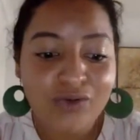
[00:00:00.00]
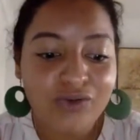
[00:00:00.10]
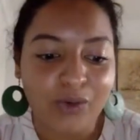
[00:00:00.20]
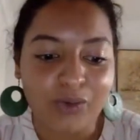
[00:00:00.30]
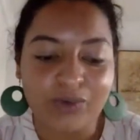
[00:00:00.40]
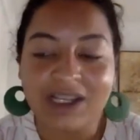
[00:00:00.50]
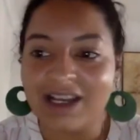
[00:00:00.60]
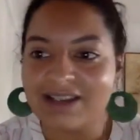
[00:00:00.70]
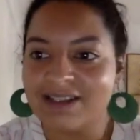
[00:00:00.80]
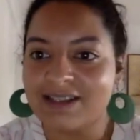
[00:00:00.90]
or
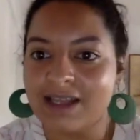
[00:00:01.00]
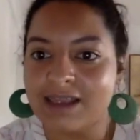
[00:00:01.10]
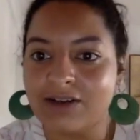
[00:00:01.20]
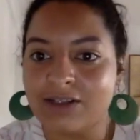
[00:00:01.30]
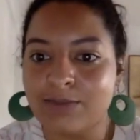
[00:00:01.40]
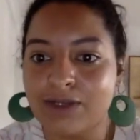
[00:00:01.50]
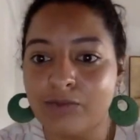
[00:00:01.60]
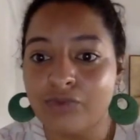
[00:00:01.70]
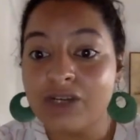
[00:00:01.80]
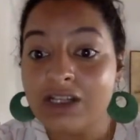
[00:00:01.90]
realizes that there's been a
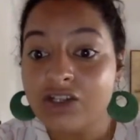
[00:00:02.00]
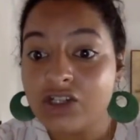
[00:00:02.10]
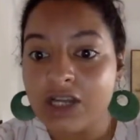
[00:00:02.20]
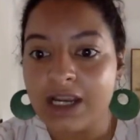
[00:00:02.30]
breach